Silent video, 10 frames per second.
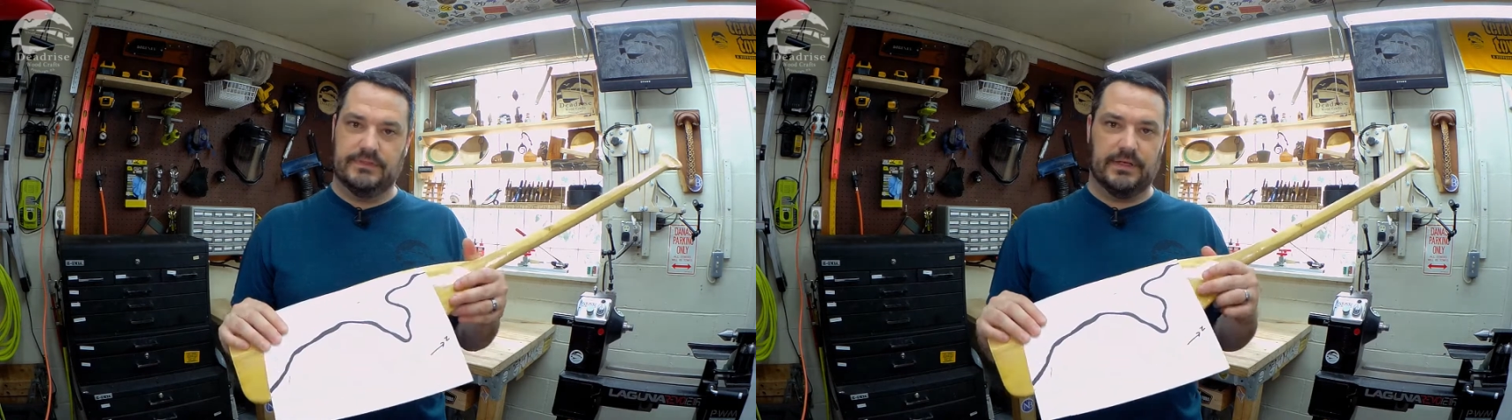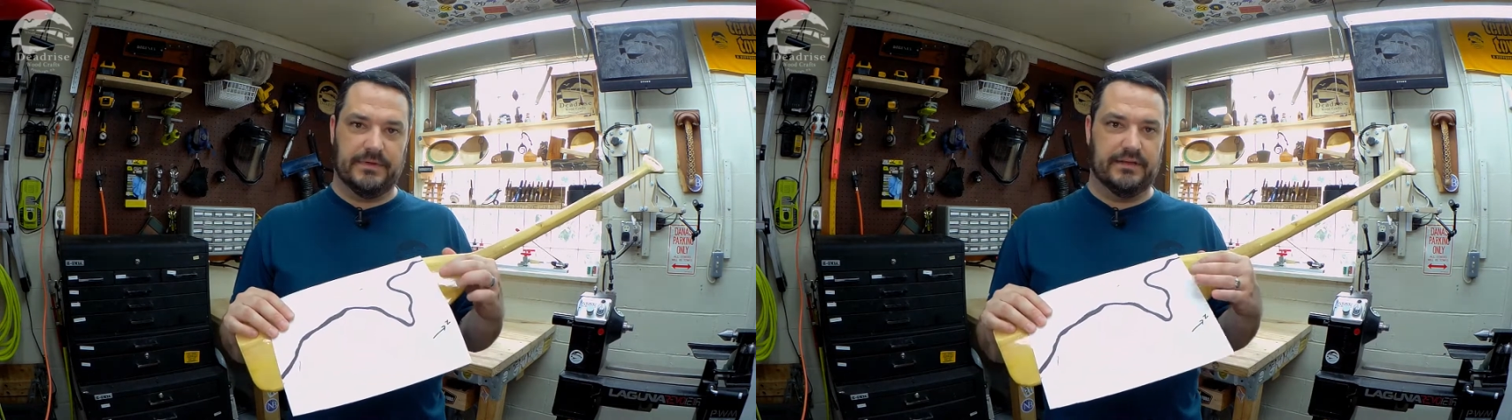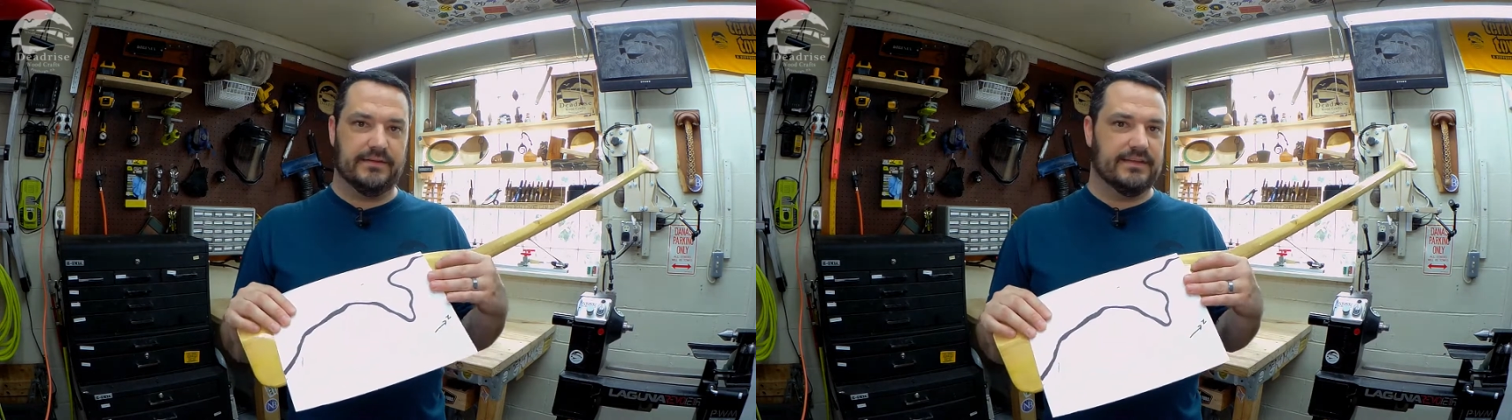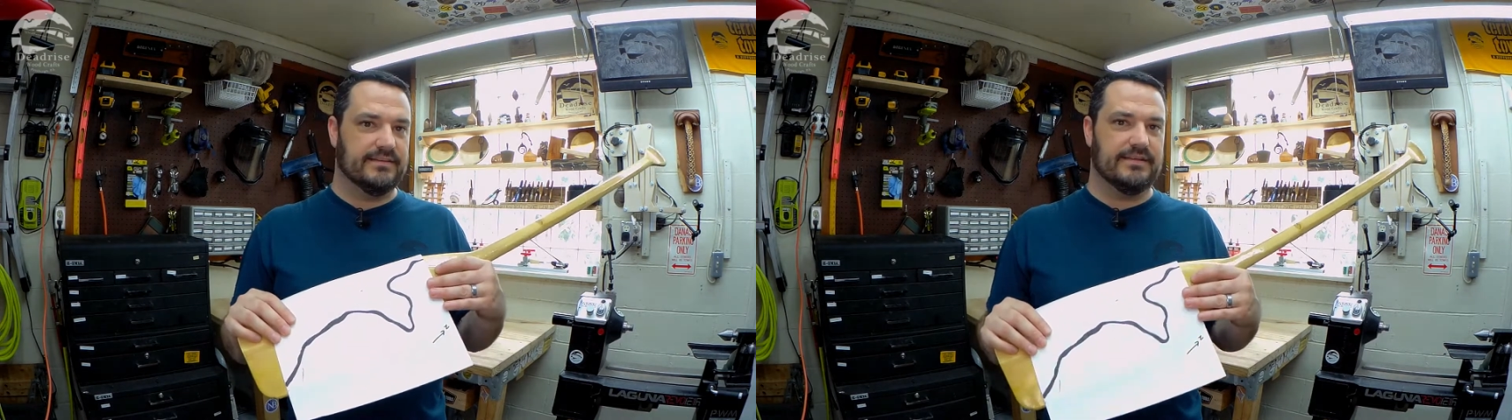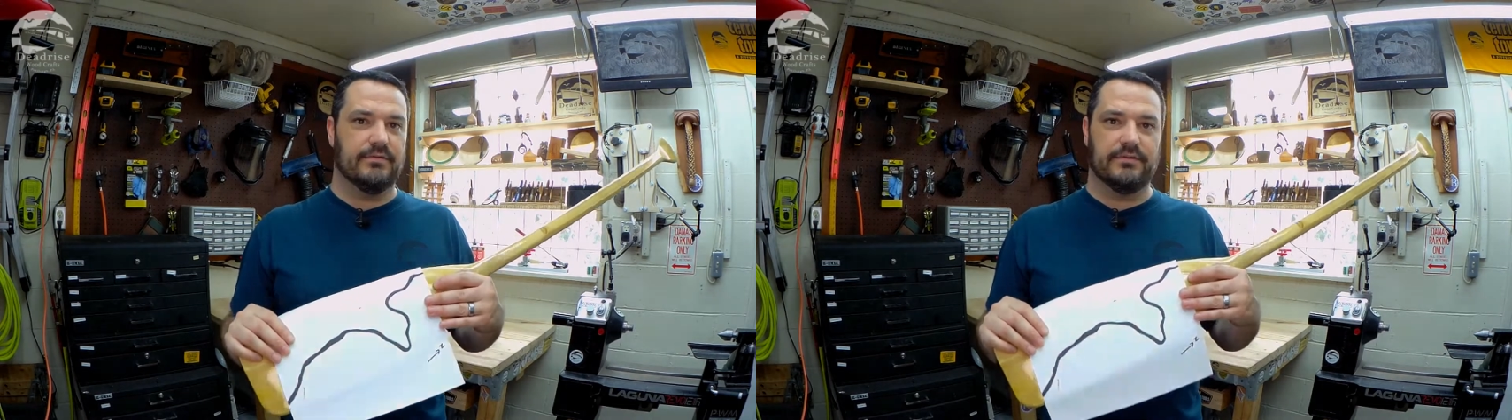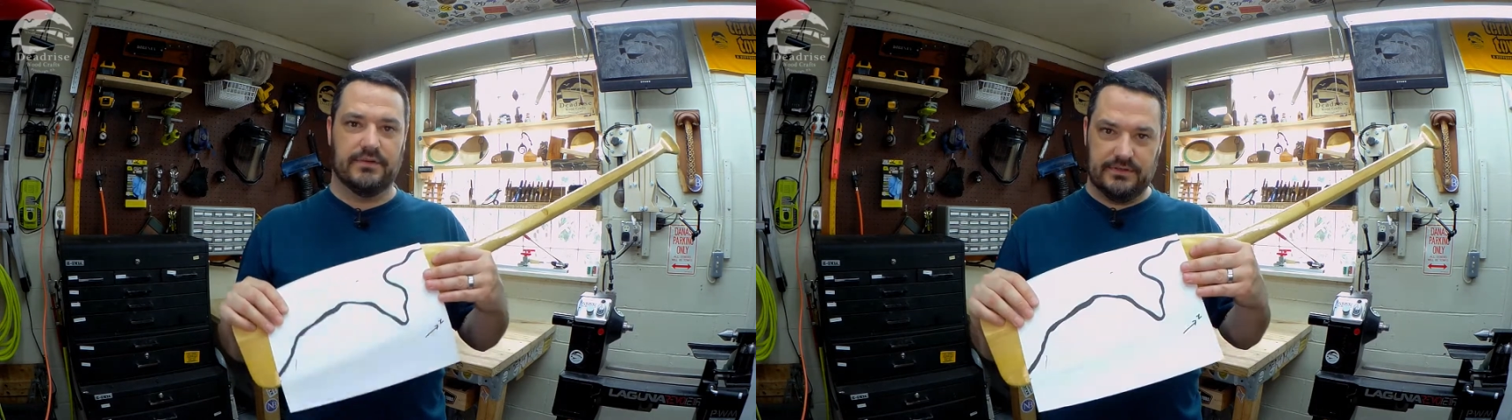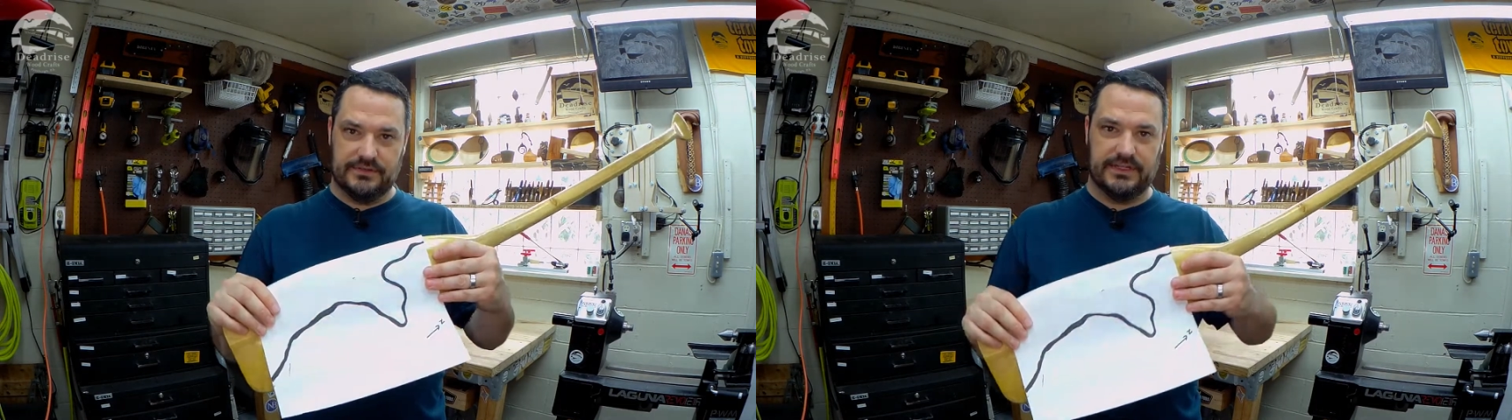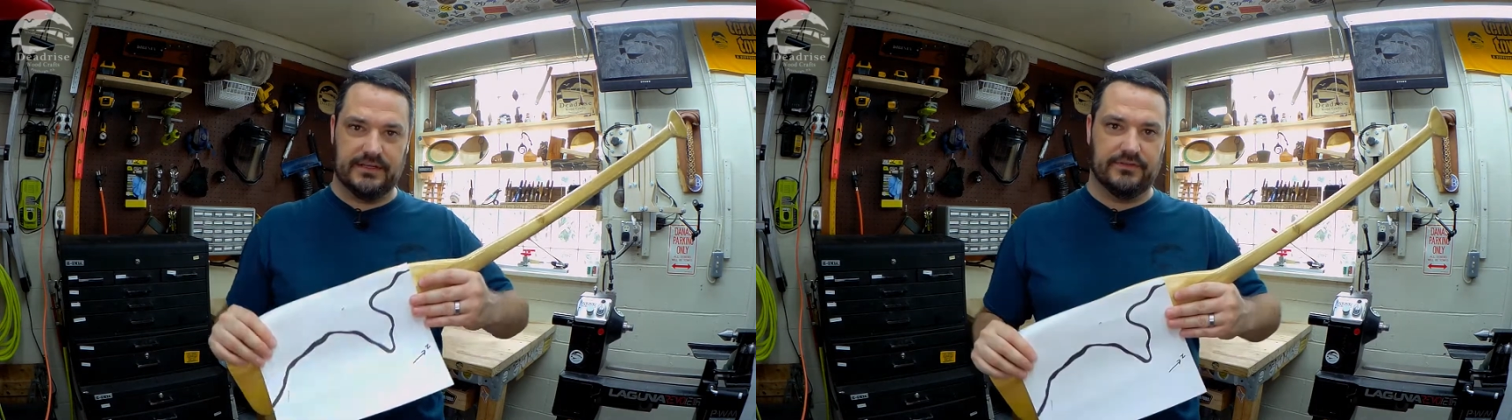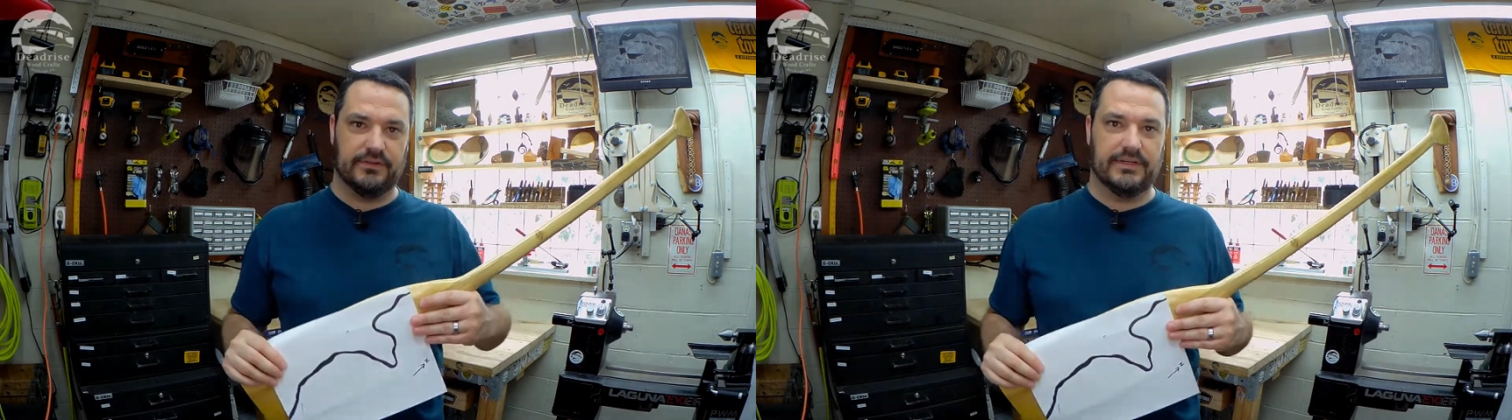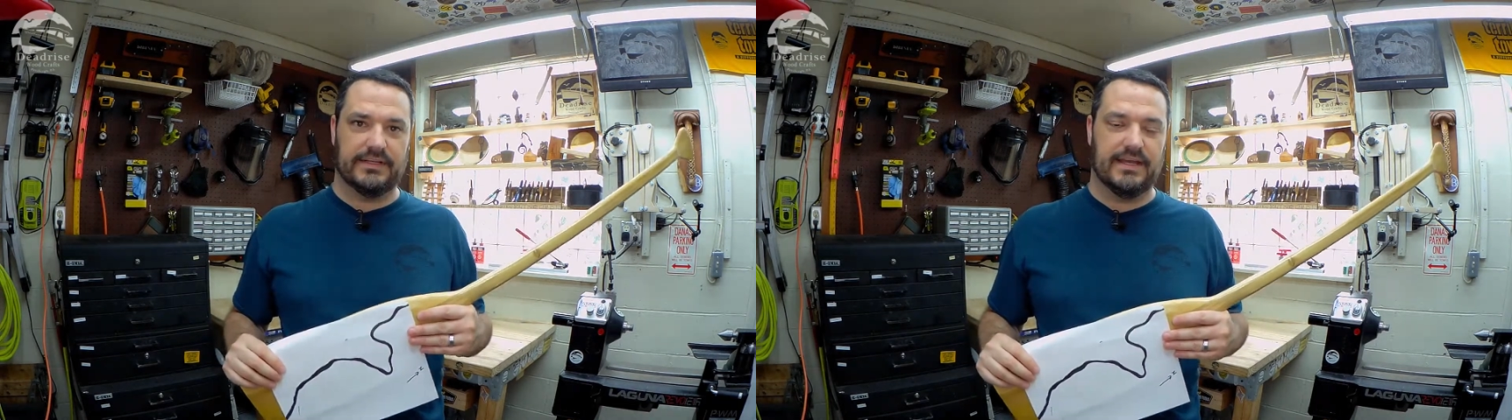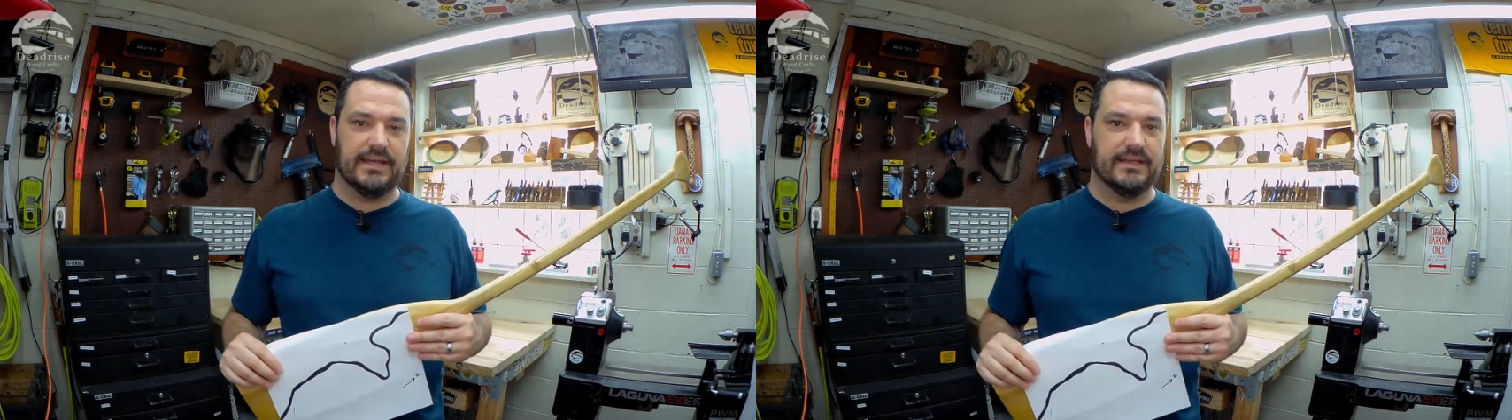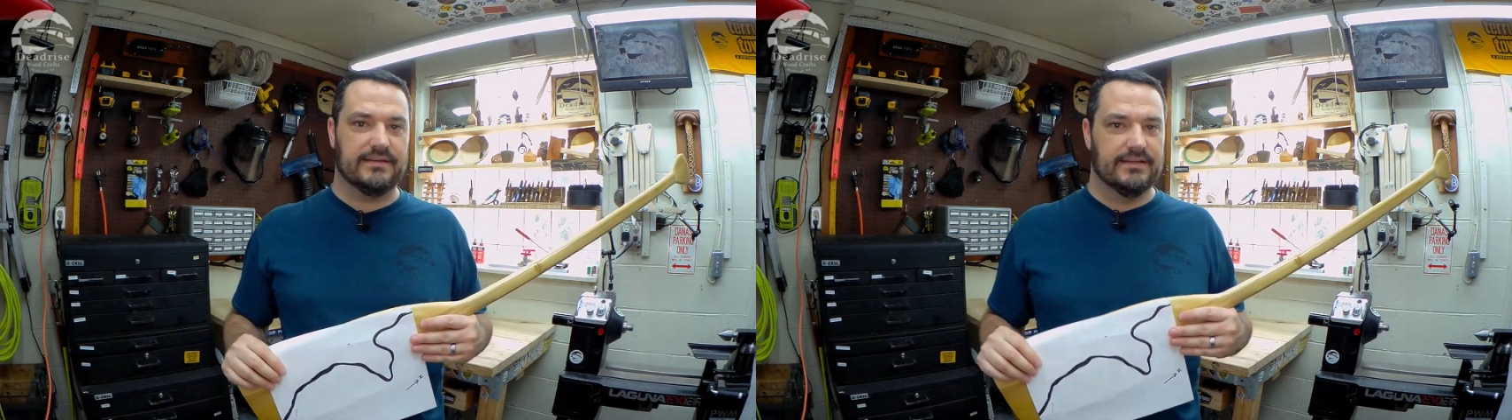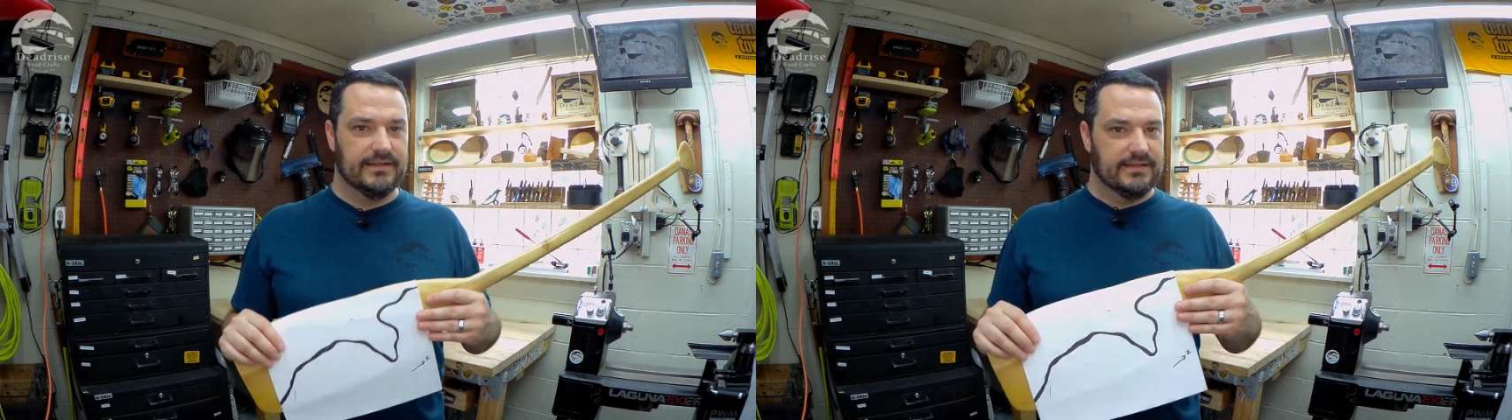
come down to the Kiski River, take a float in a kayak.